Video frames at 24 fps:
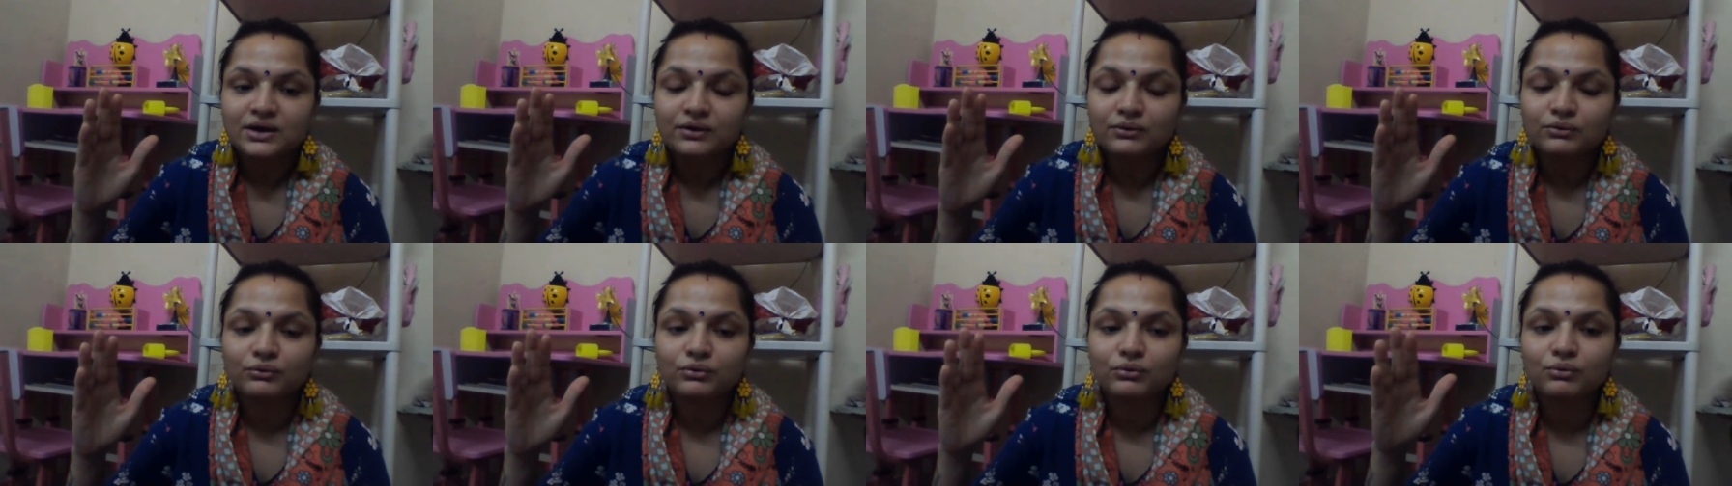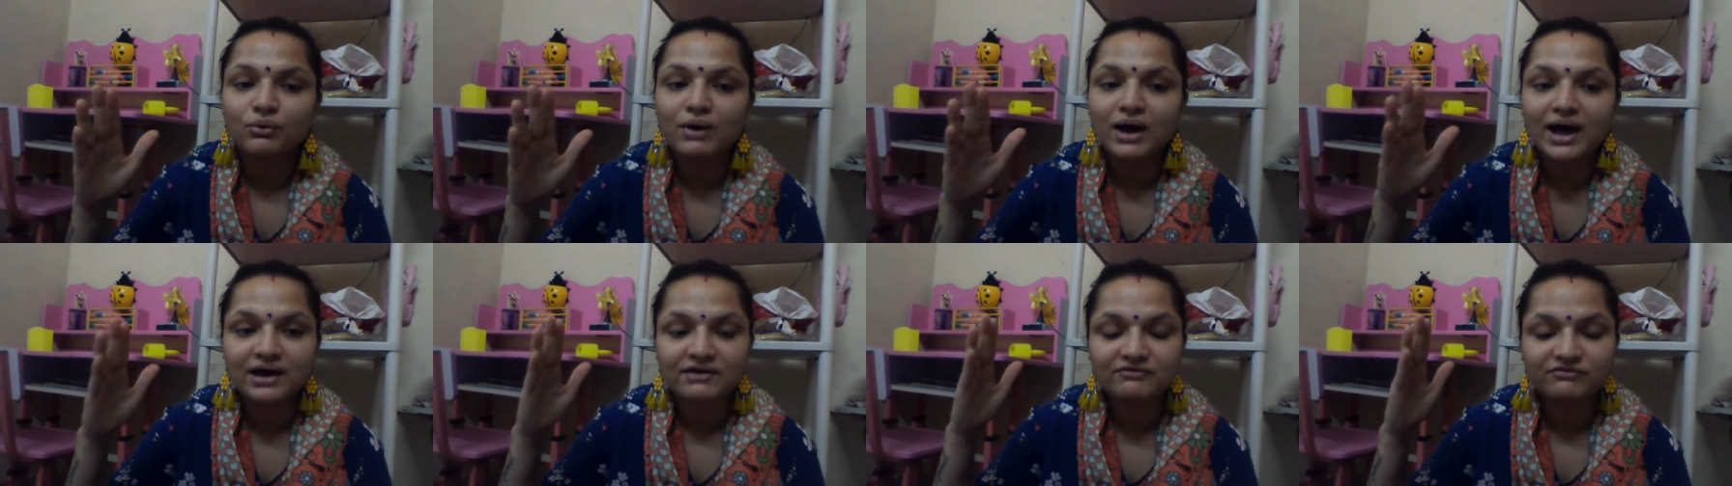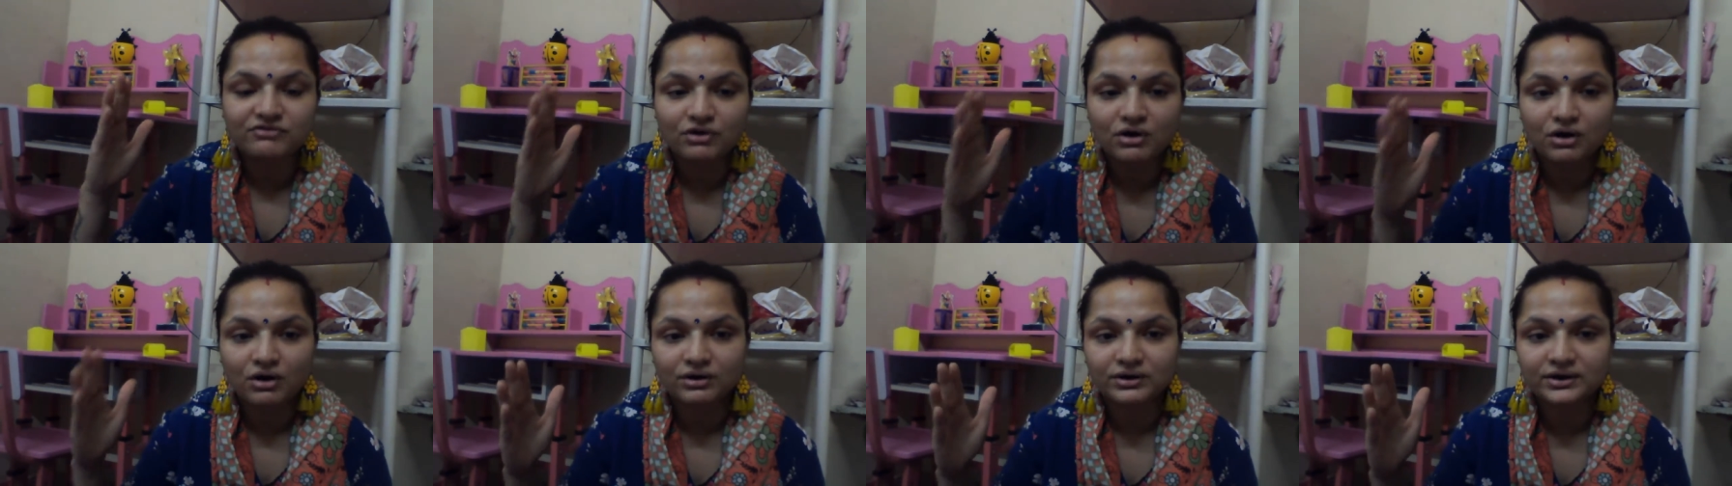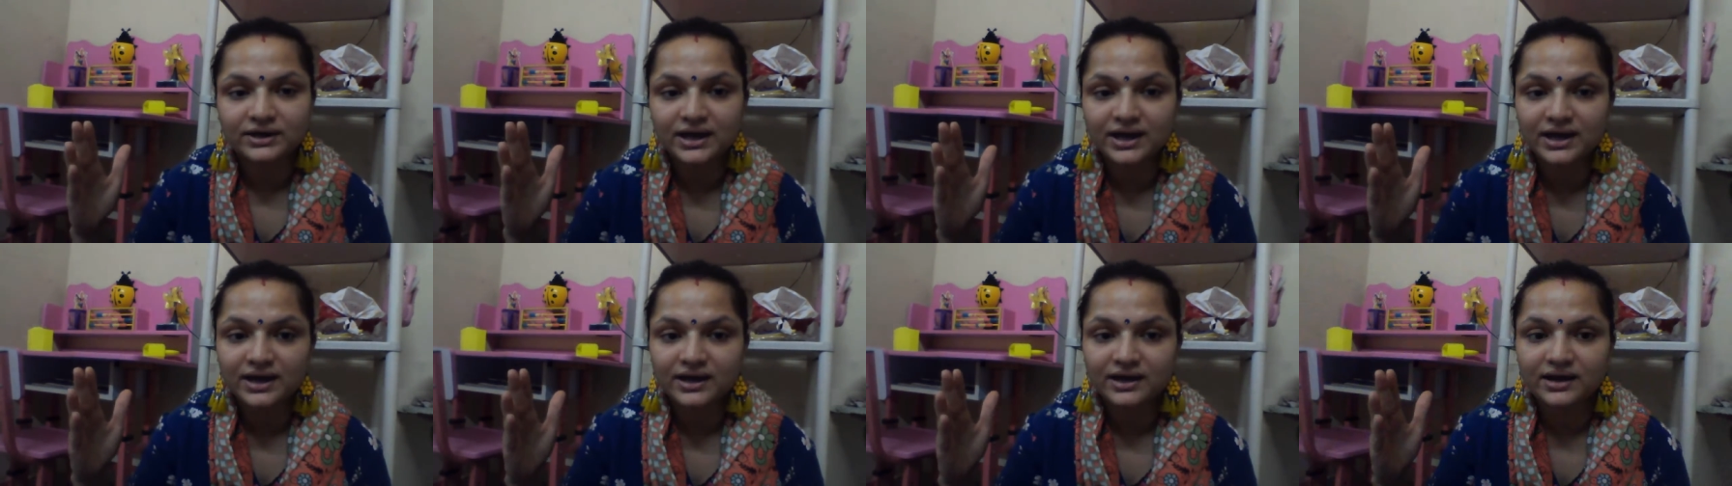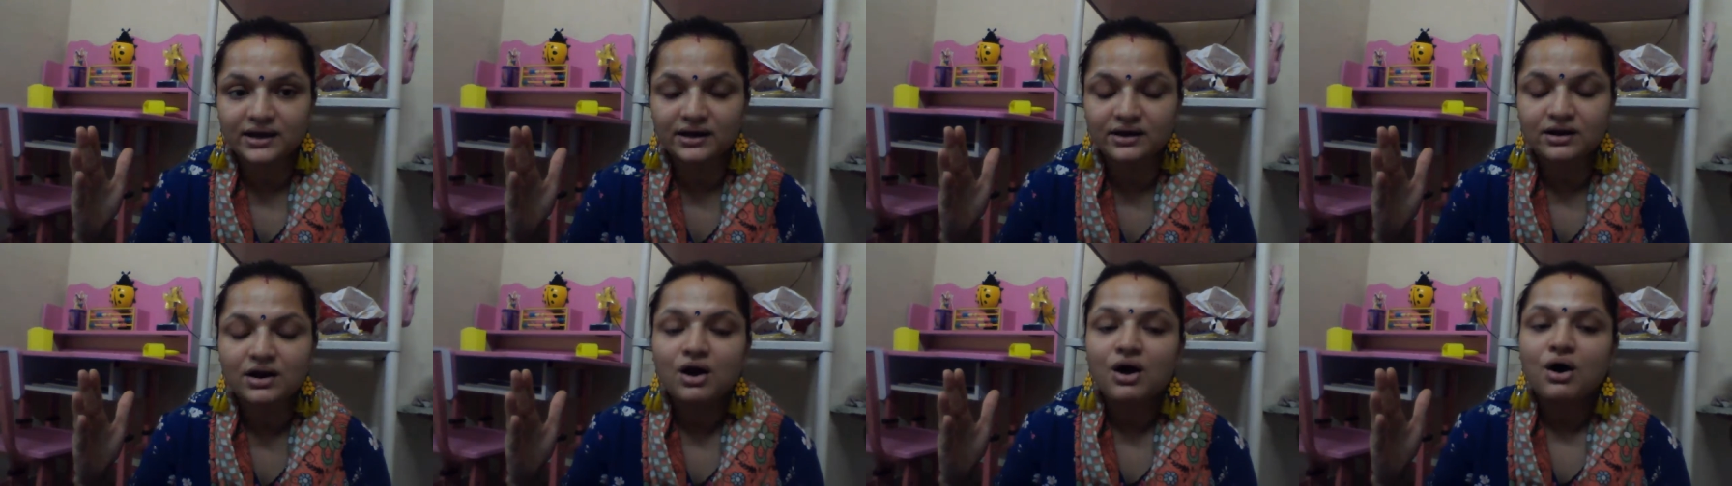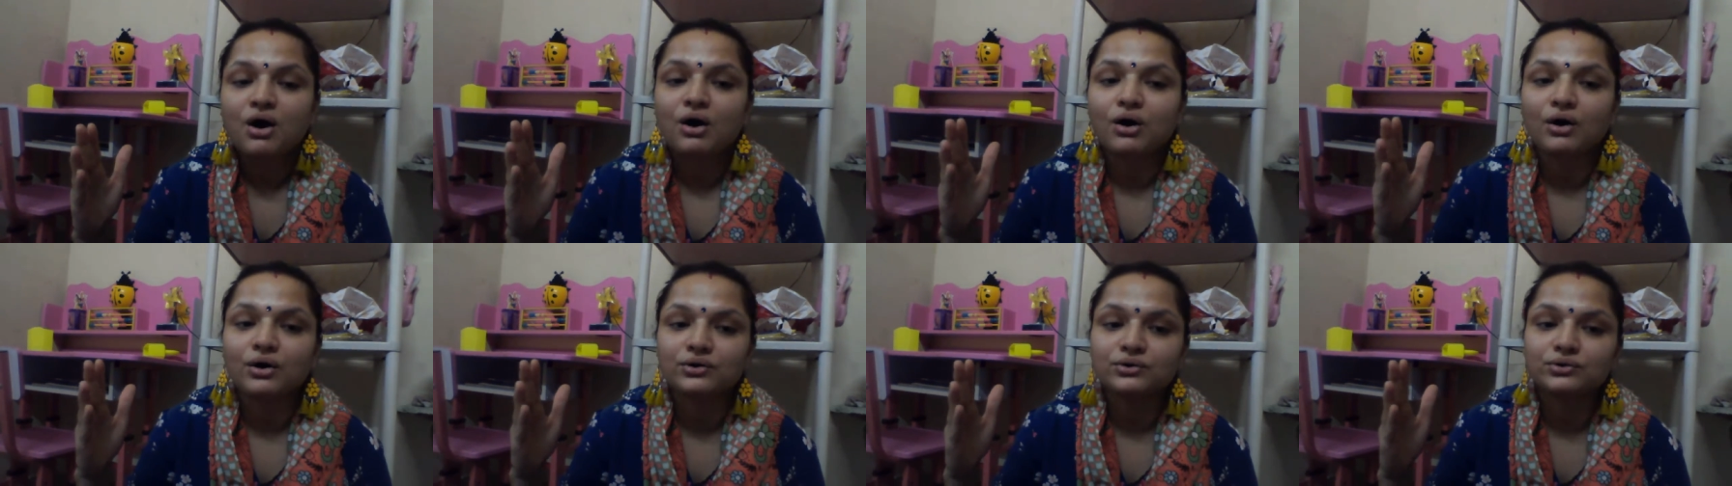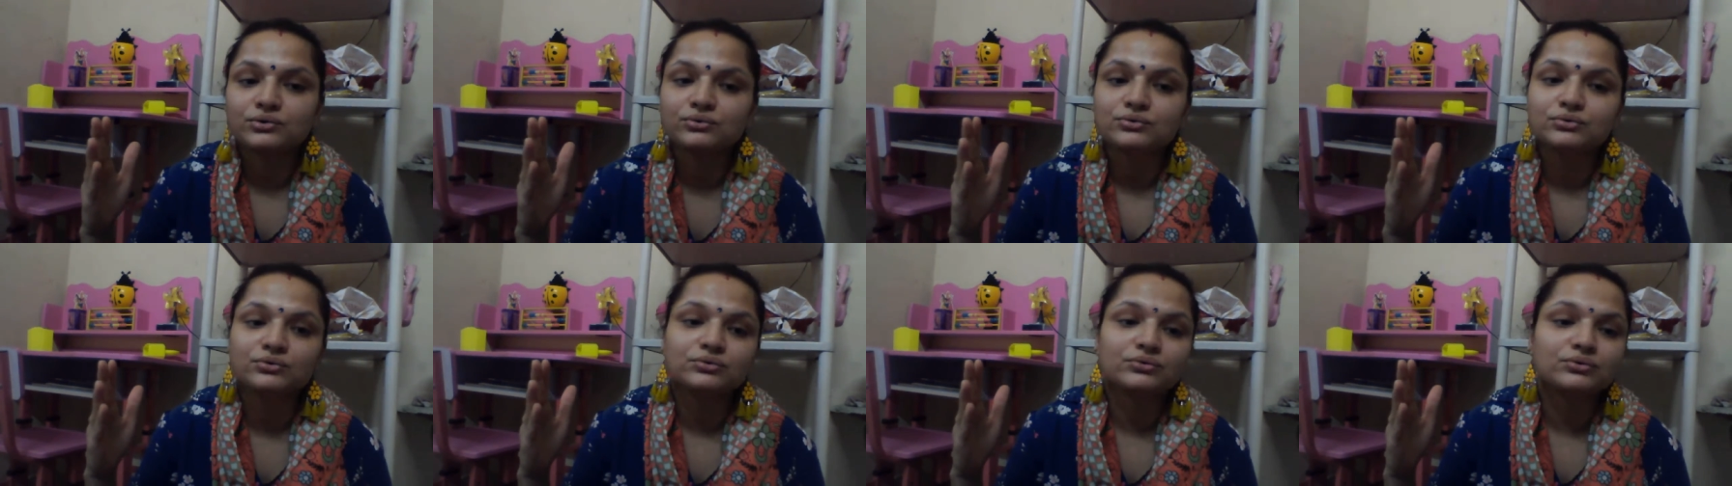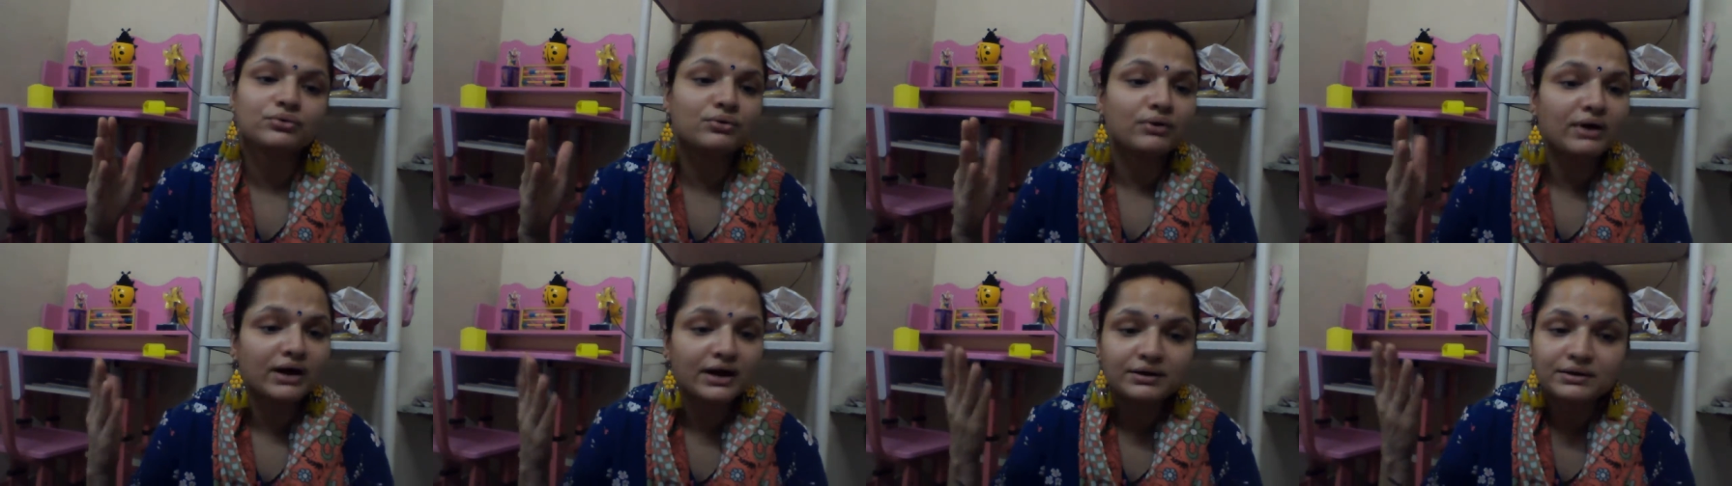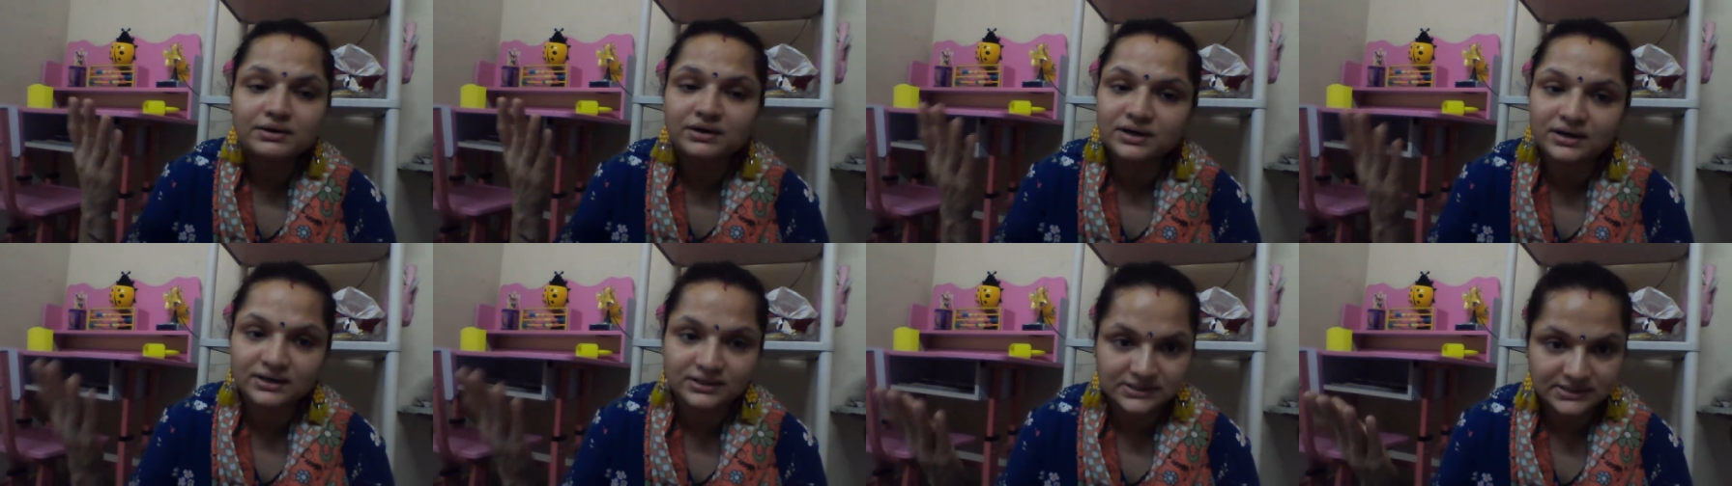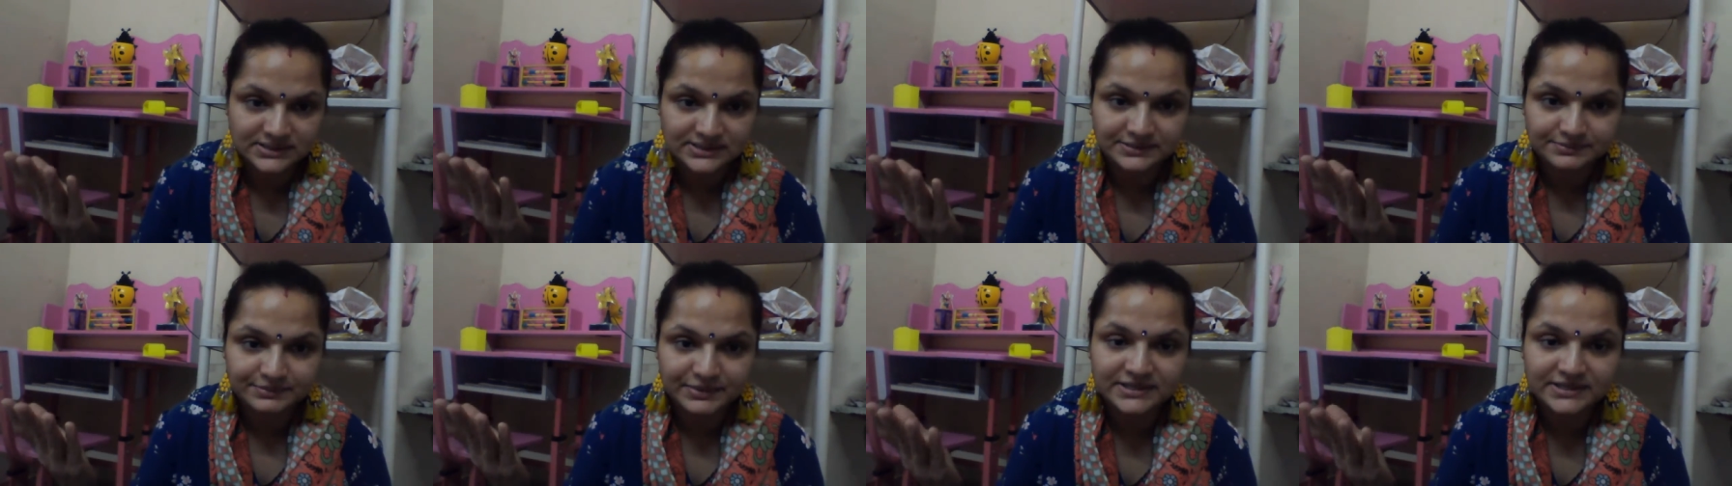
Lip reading: who have long hair, or who are girls.